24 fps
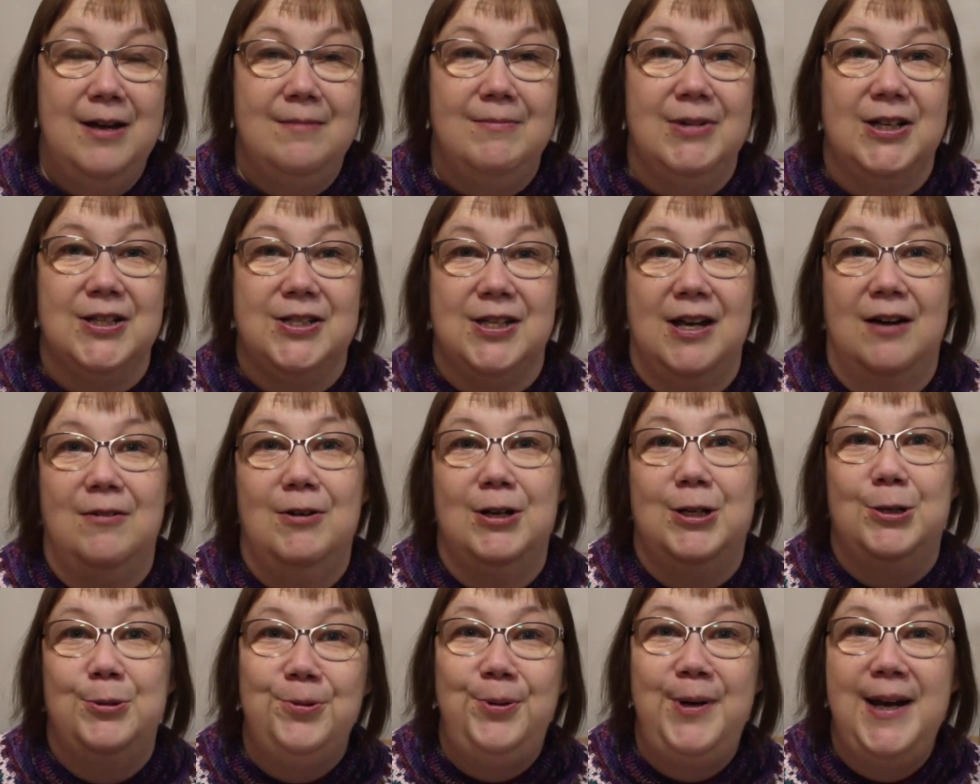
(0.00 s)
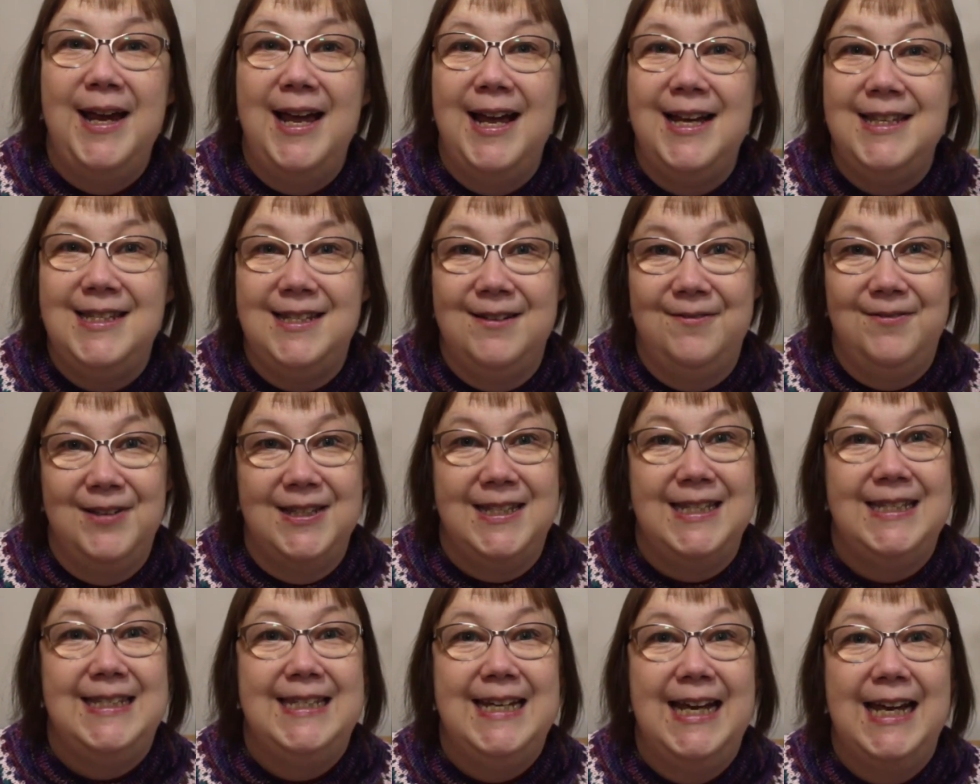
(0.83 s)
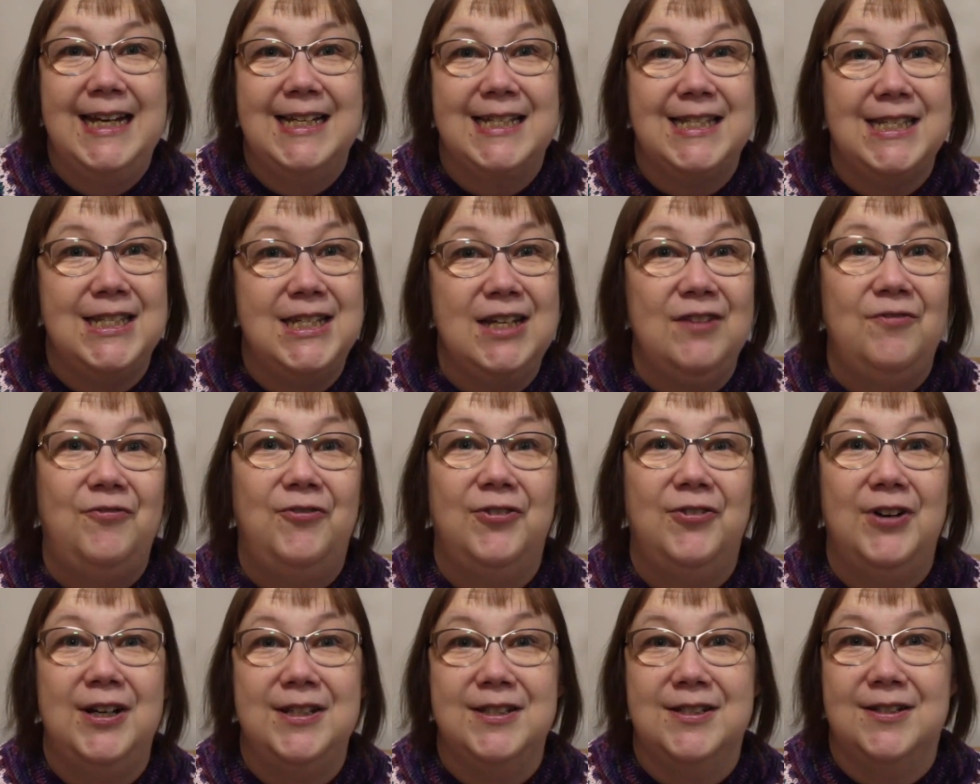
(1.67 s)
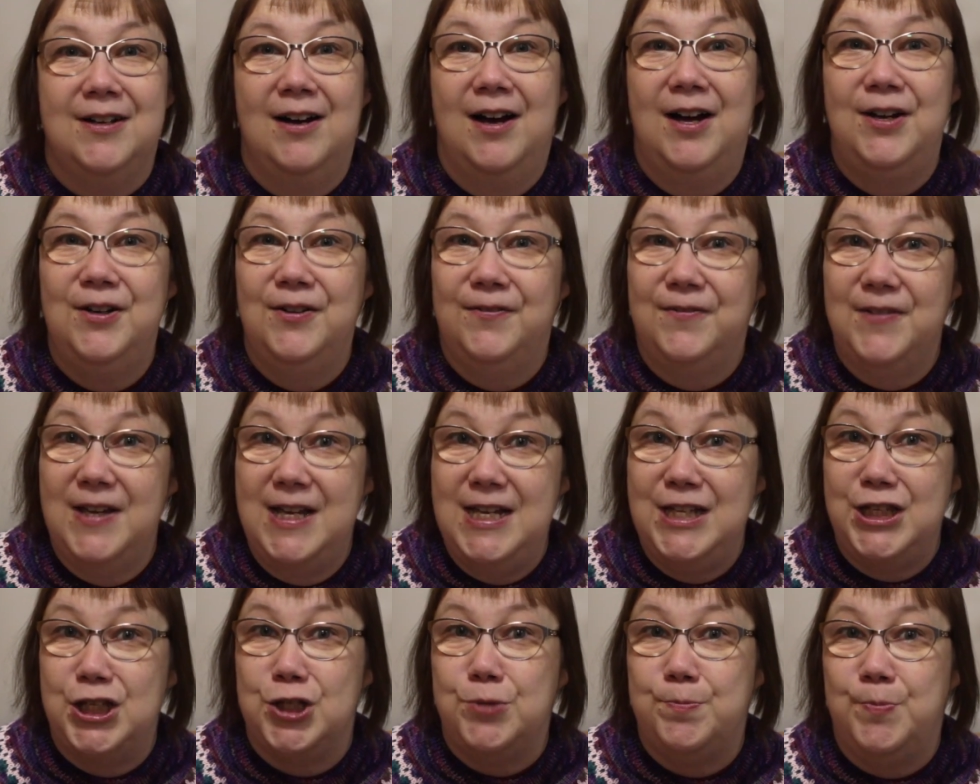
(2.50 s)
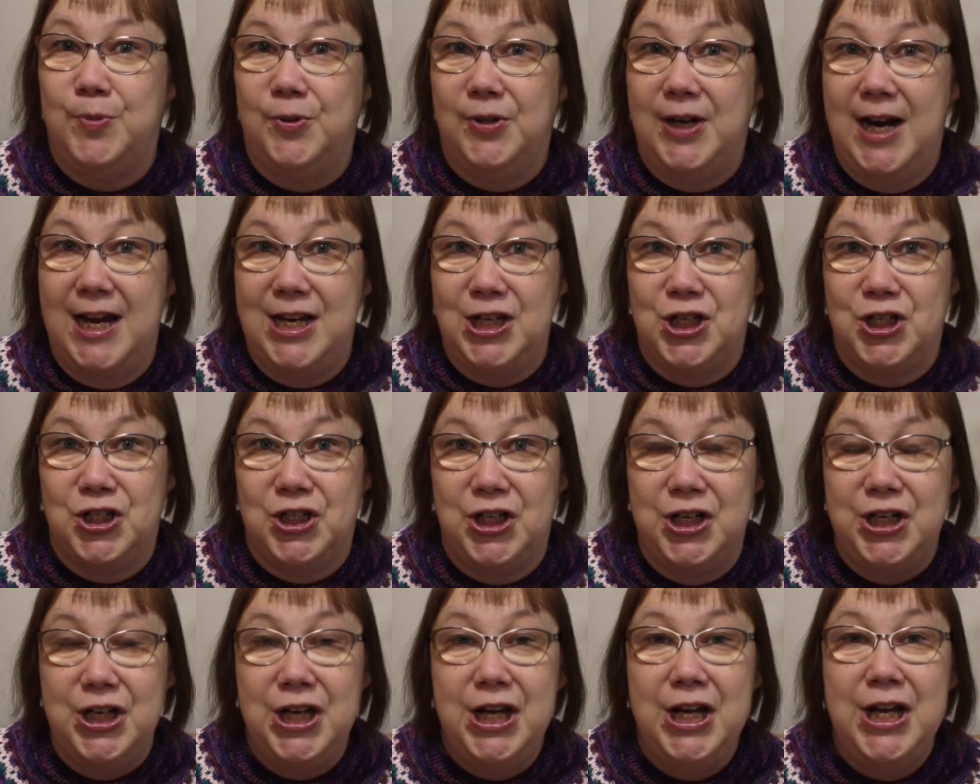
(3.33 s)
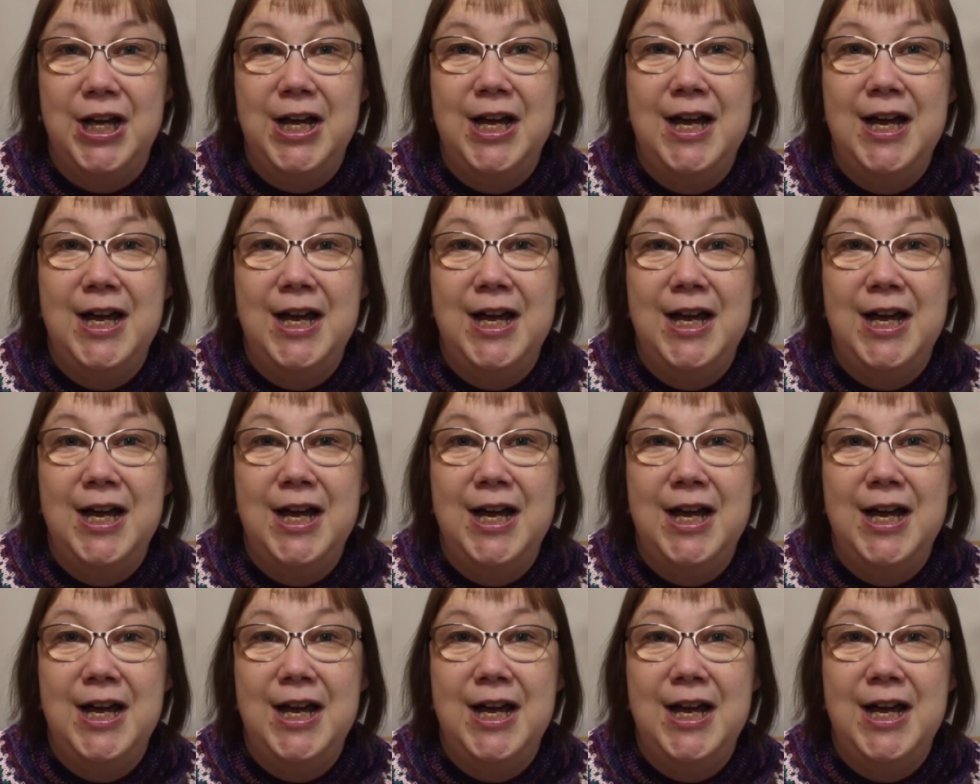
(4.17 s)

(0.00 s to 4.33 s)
because our creativity takes different kind of inspiration,